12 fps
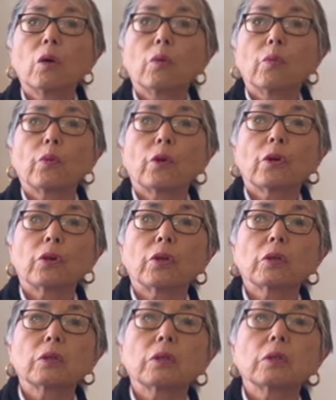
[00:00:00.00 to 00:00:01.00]

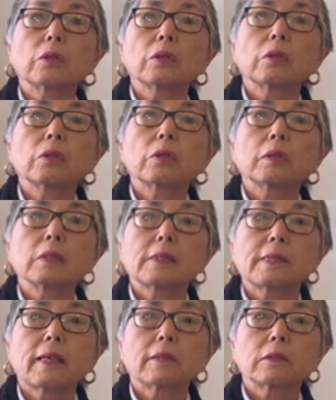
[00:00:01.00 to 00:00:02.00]
were
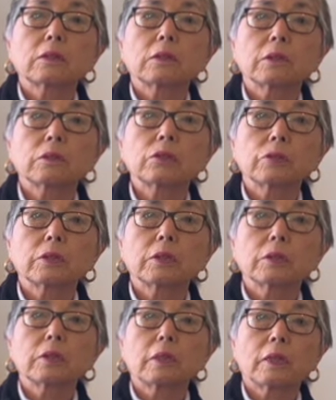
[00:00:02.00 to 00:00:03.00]
sent to
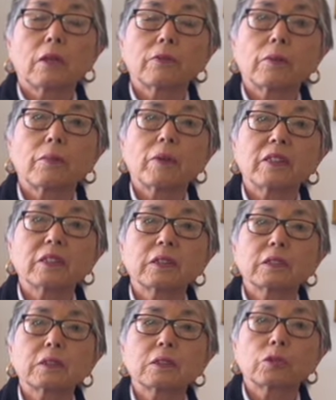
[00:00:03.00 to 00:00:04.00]
the government
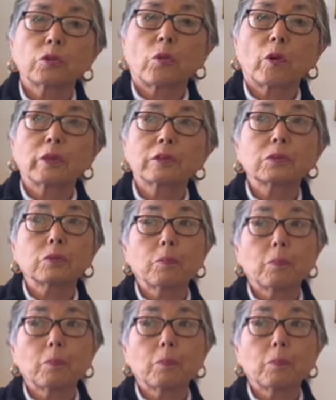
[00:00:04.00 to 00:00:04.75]
storage.